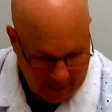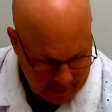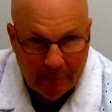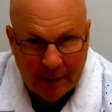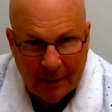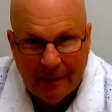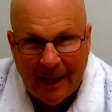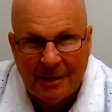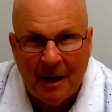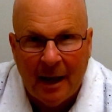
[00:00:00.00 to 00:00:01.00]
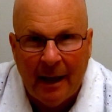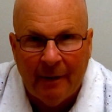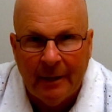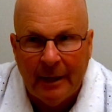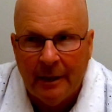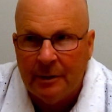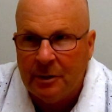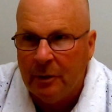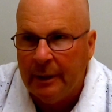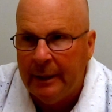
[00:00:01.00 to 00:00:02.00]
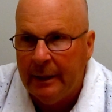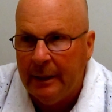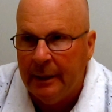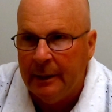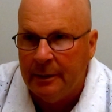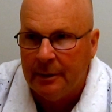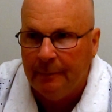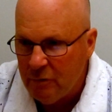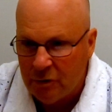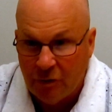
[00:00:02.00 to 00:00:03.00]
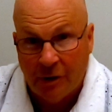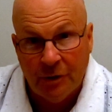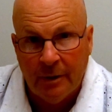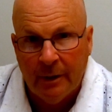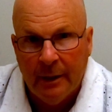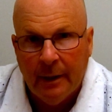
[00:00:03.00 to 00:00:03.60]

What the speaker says: But that's not how the industry is structured.